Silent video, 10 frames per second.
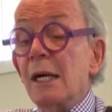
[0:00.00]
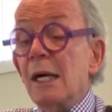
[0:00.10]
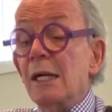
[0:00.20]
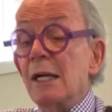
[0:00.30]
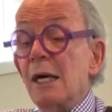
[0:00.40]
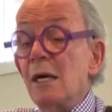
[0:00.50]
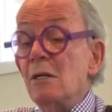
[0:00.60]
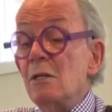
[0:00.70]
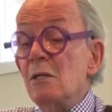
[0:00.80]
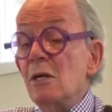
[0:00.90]
it
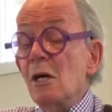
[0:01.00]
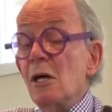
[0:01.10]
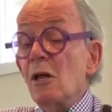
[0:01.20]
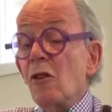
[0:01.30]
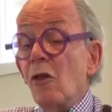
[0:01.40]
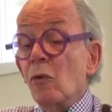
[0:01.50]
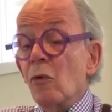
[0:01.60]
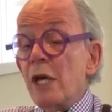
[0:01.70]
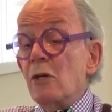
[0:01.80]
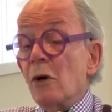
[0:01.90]
is the
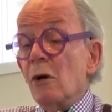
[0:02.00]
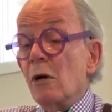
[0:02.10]
reader